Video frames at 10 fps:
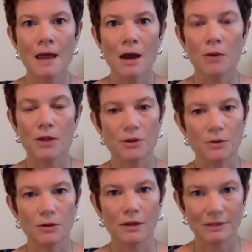with
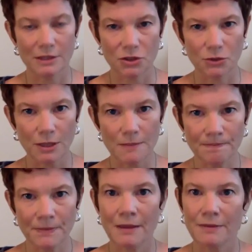your lovely children?
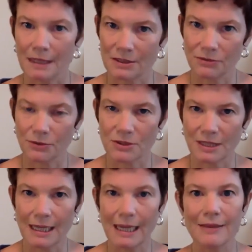That's the first
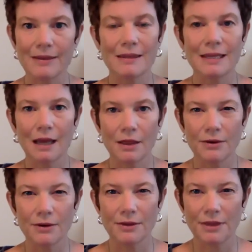thing. And then the
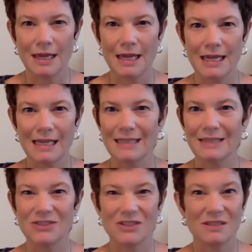other thing
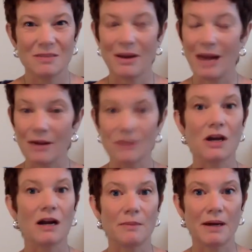is just about how to
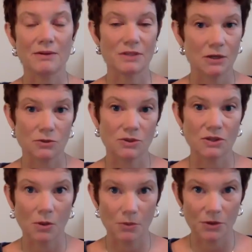talk about sexual
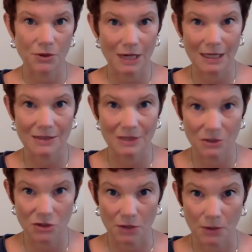assault with your kids in
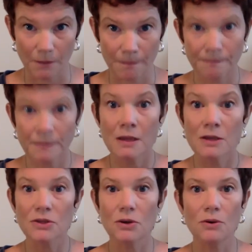general.
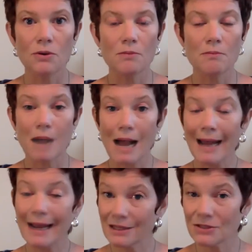So, my
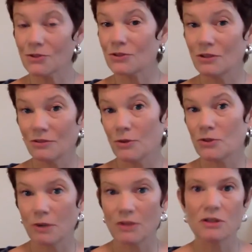answer to the
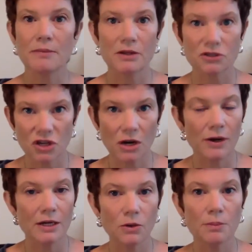first question about
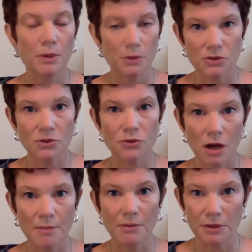sharing your personal
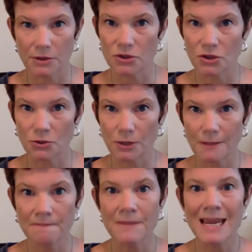trauma with your
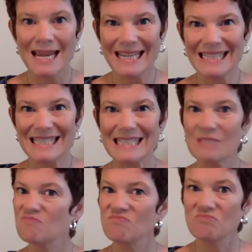children is
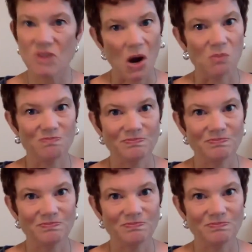no.